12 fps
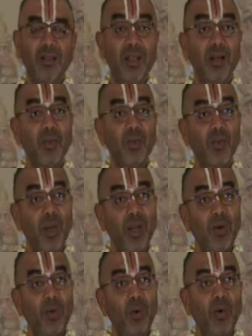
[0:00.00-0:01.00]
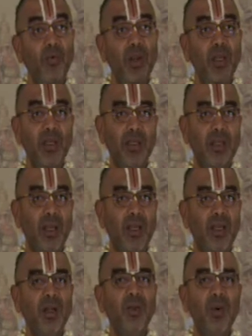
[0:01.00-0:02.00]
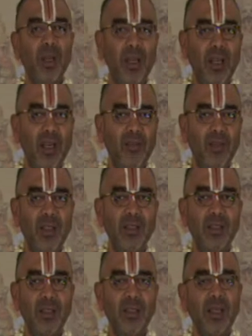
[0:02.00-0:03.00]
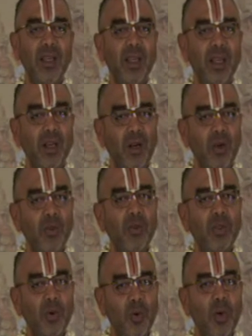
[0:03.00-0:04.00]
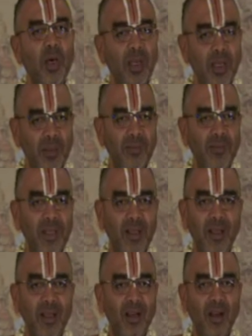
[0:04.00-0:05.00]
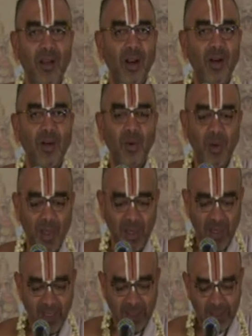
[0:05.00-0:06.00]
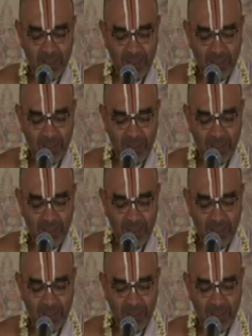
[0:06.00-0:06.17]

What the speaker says: That was quite old for Krishna. Only difference is, it looks good on him, not good on us.